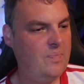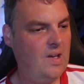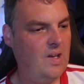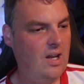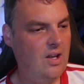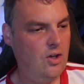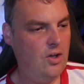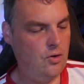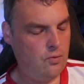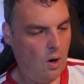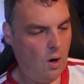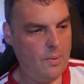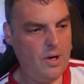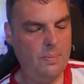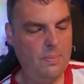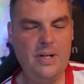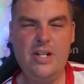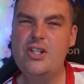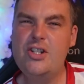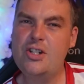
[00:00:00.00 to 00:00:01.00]
growing
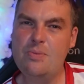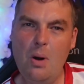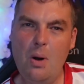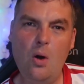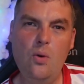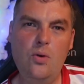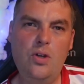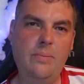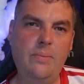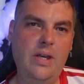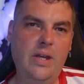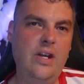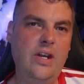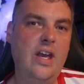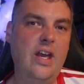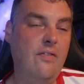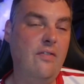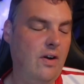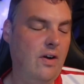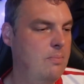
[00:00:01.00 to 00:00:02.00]
up in a small
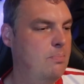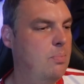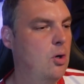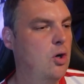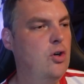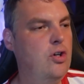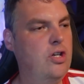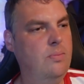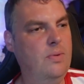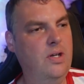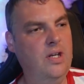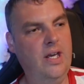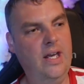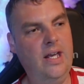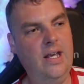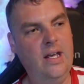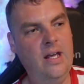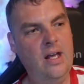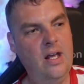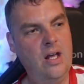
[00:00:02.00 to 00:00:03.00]
community, a very poor
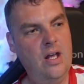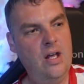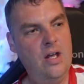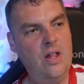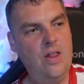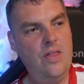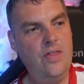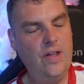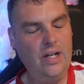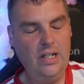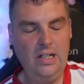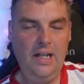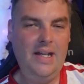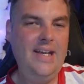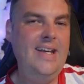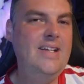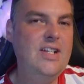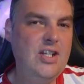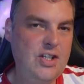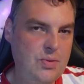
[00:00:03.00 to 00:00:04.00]
community, the
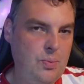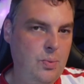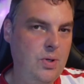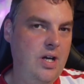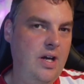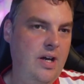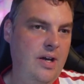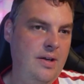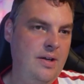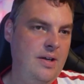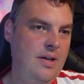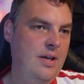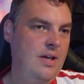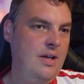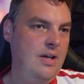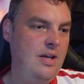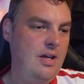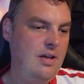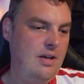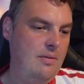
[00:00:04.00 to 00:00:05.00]
leaders were
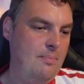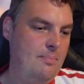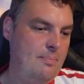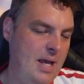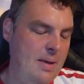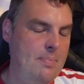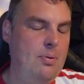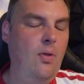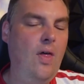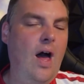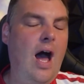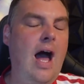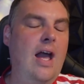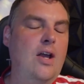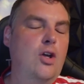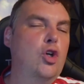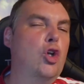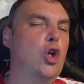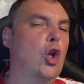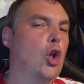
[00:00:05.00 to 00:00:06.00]
people that I
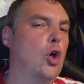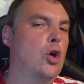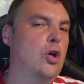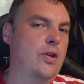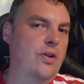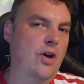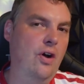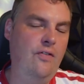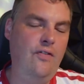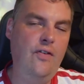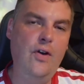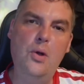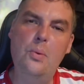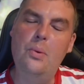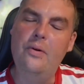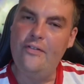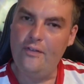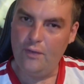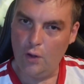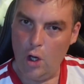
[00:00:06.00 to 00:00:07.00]
could learn off, who were
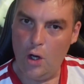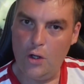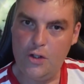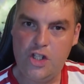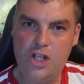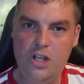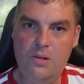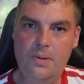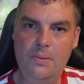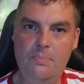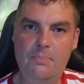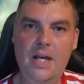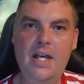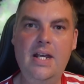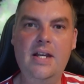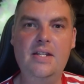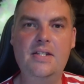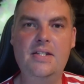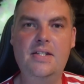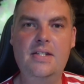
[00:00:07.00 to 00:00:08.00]
flawed human
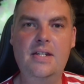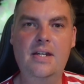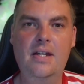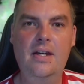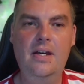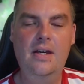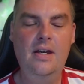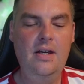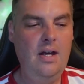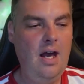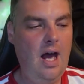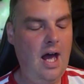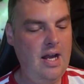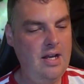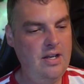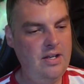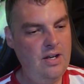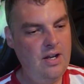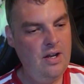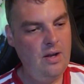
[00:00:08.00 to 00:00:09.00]
beings.
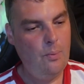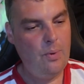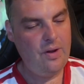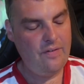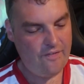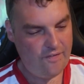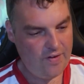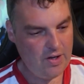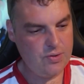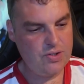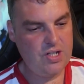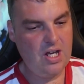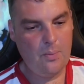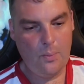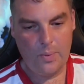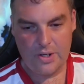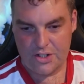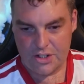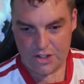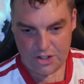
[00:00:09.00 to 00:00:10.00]
And it feels like
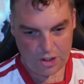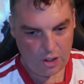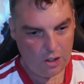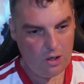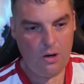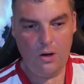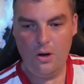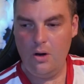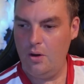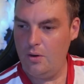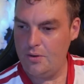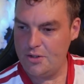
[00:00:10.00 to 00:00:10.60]
we're so